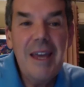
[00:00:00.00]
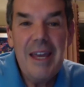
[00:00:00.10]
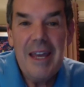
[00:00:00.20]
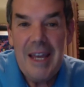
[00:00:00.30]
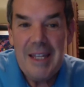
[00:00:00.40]

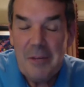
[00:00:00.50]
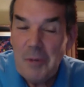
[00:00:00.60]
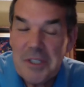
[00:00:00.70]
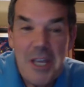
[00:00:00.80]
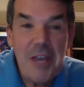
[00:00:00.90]
And then we'll
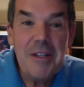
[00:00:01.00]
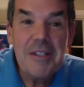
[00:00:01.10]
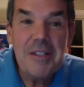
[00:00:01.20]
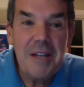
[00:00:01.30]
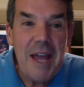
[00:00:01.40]
see you
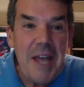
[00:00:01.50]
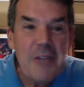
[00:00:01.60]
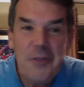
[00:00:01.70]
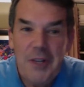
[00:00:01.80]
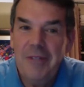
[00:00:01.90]
in
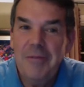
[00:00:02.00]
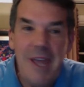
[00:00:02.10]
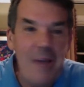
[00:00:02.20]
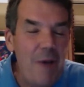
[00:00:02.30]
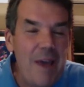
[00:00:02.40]
Nashville. Can't wait.